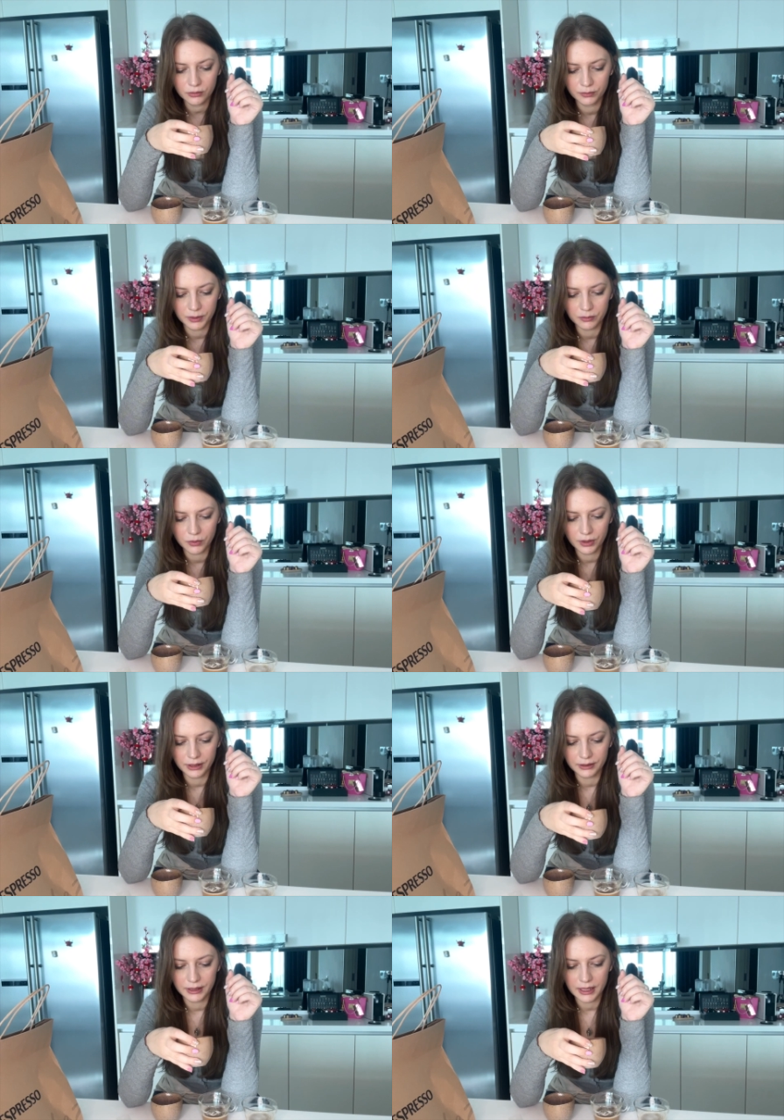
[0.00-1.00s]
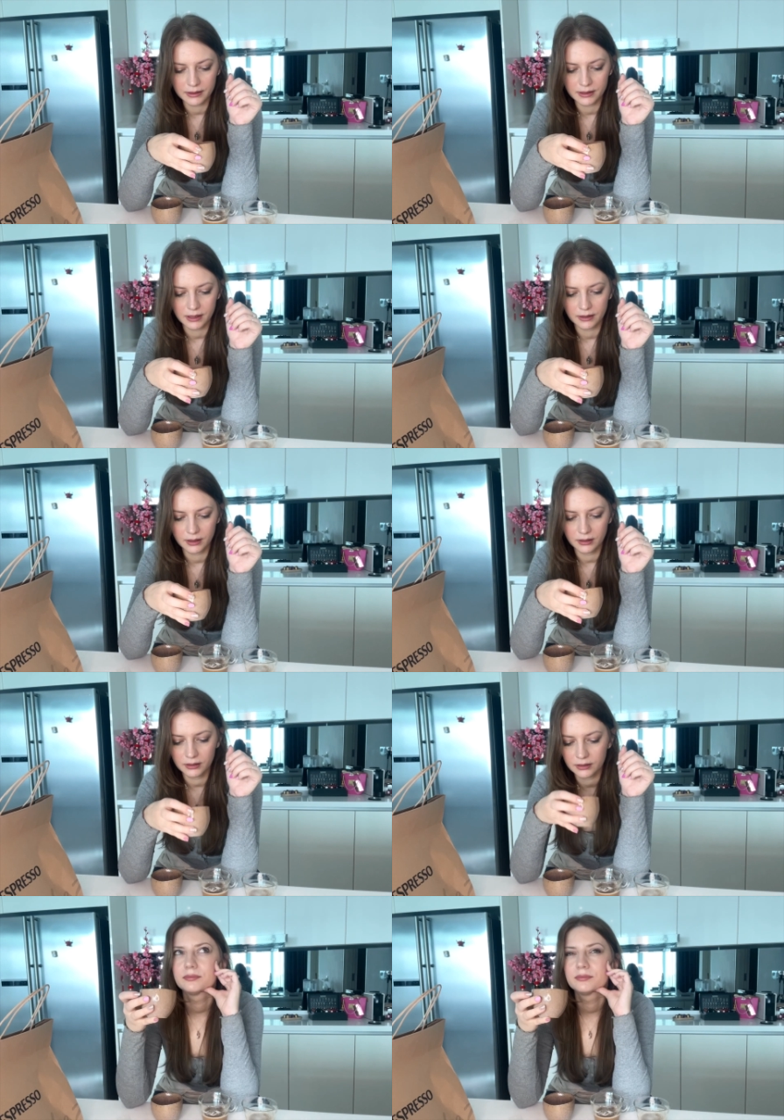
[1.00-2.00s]
will be more intense, I think.
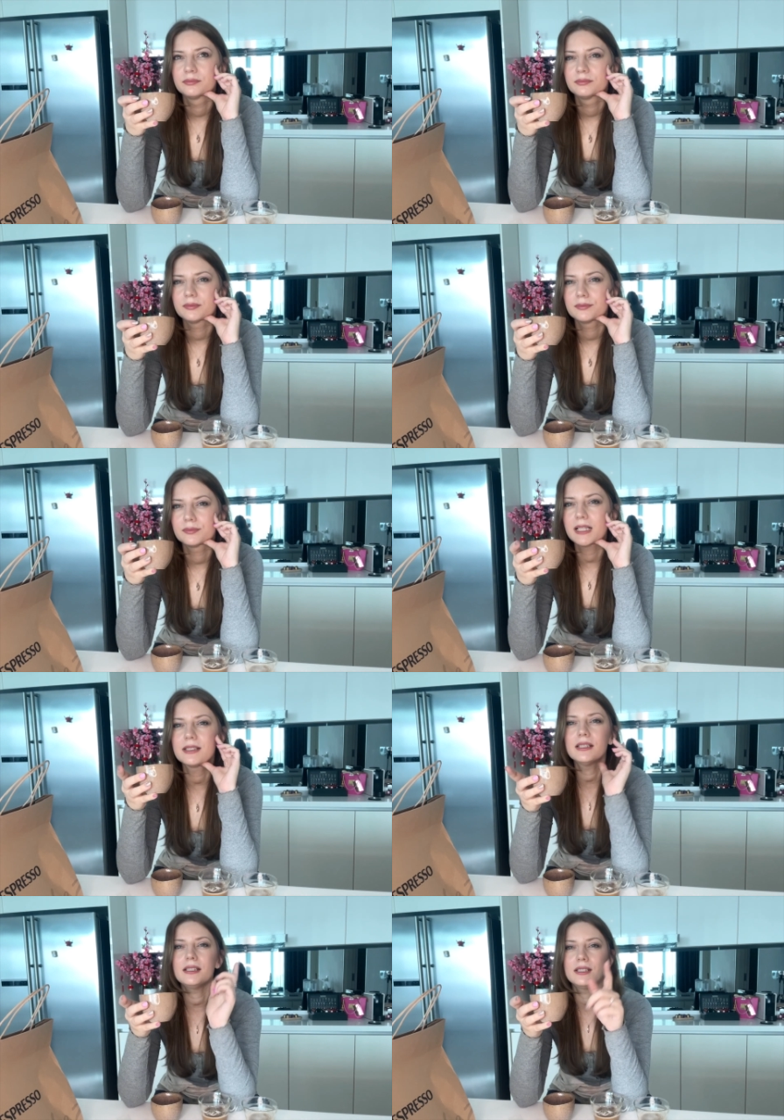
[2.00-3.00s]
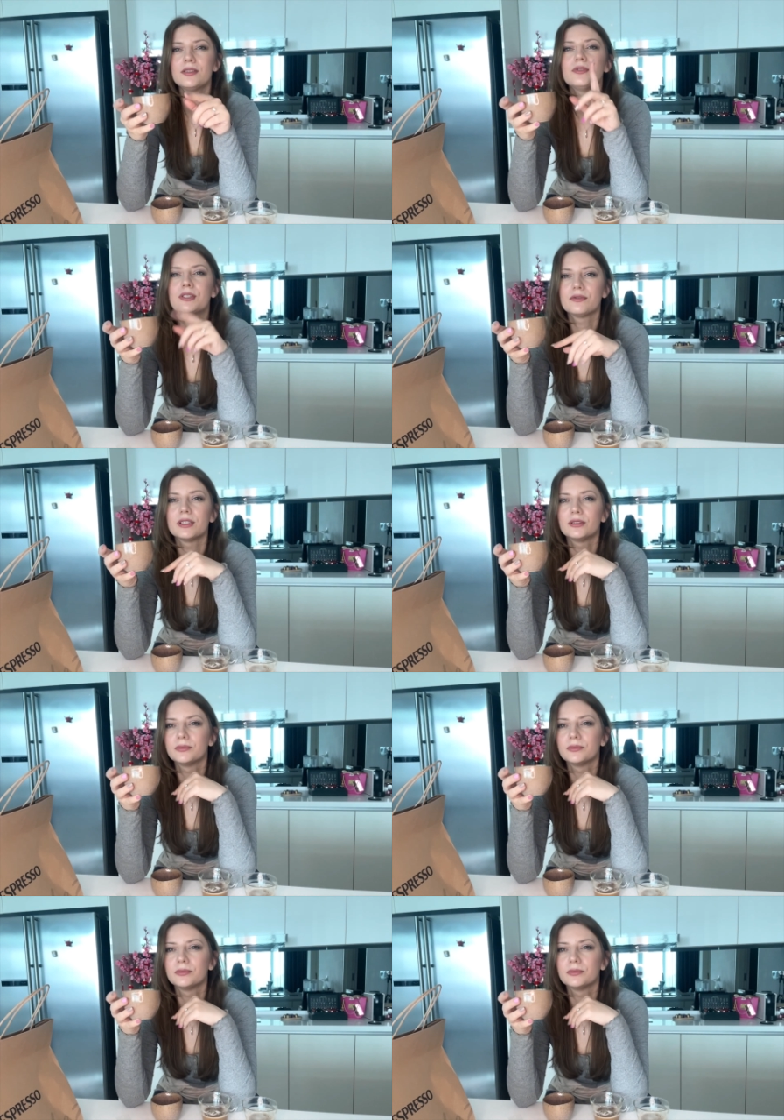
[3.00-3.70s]
I'll say this is ristretto.